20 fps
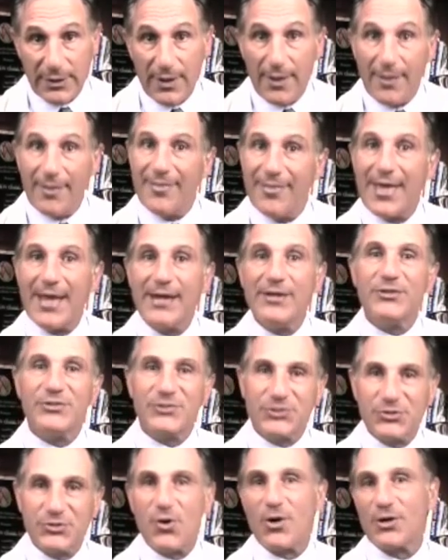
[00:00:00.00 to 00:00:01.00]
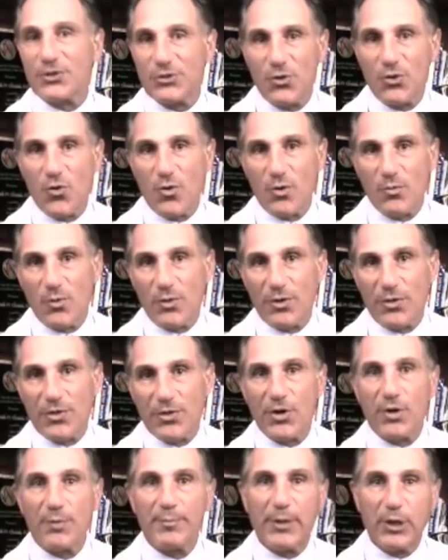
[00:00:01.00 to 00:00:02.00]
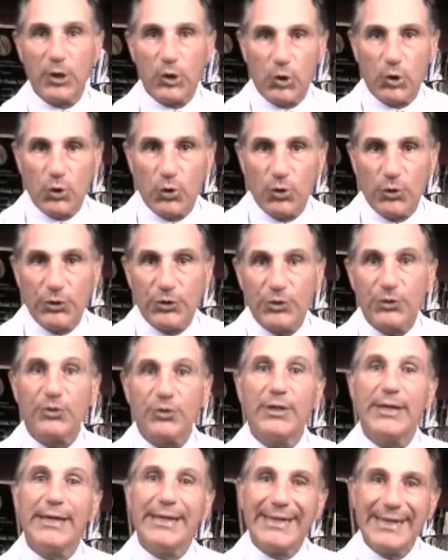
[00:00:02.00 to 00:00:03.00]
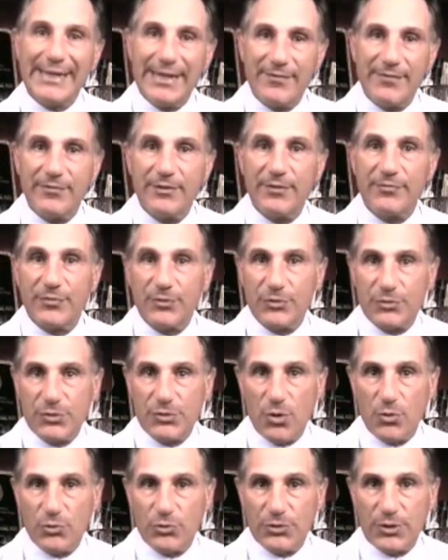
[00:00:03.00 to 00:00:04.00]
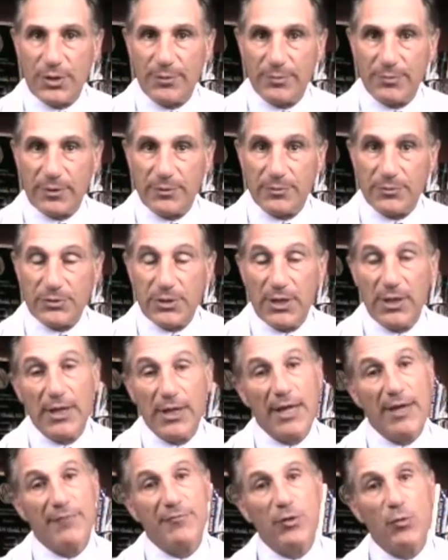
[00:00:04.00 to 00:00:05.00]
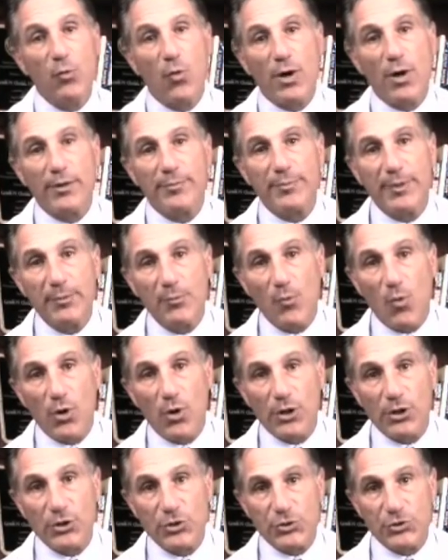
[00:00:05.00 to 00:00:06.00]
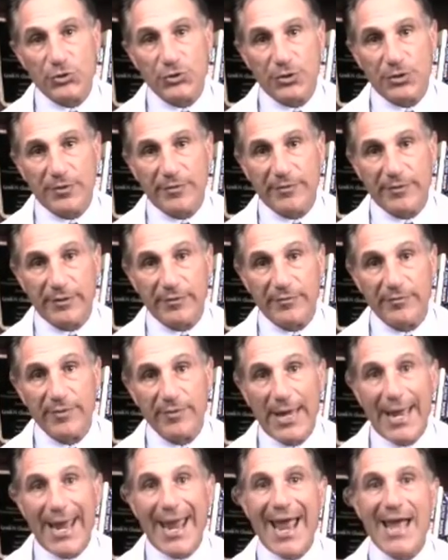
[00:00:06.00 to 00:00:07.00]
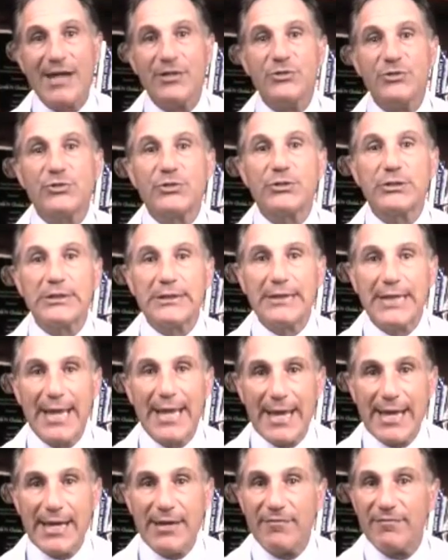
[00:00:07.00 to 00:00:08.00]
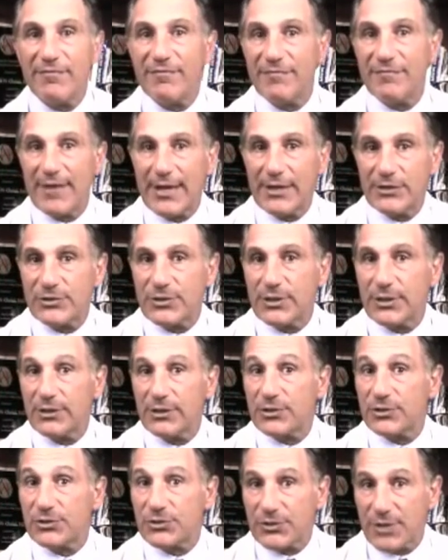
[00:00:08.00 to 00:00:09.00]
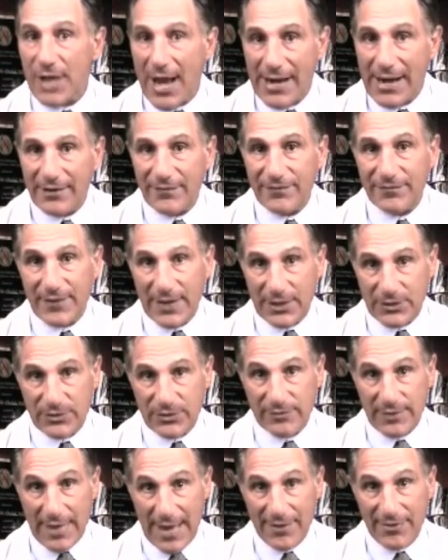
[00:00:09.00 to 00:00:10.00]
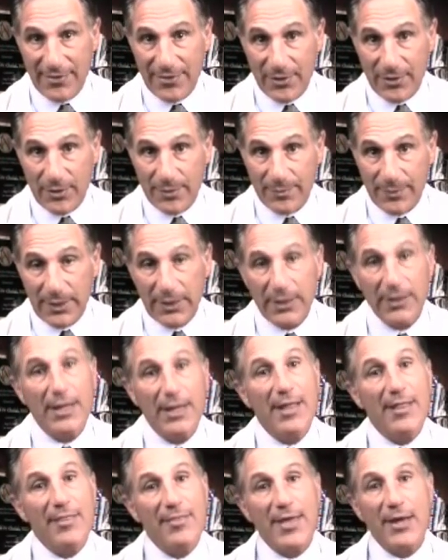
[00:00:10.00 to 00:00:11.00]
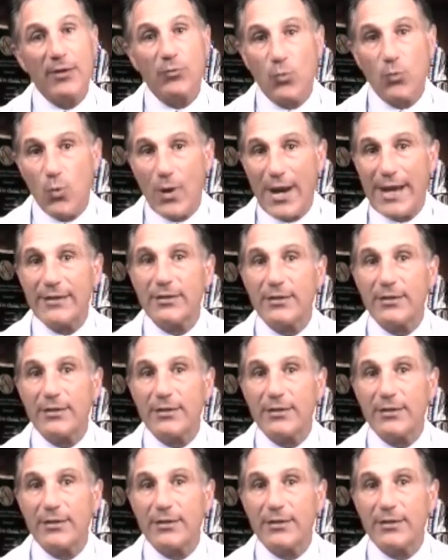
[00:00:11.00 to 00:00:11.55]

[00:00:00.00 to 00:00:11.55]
then start the hormone therapy earlier, even if there's no symptoms if you want to be more conservative and delay facing the side effects of that therapy, then wait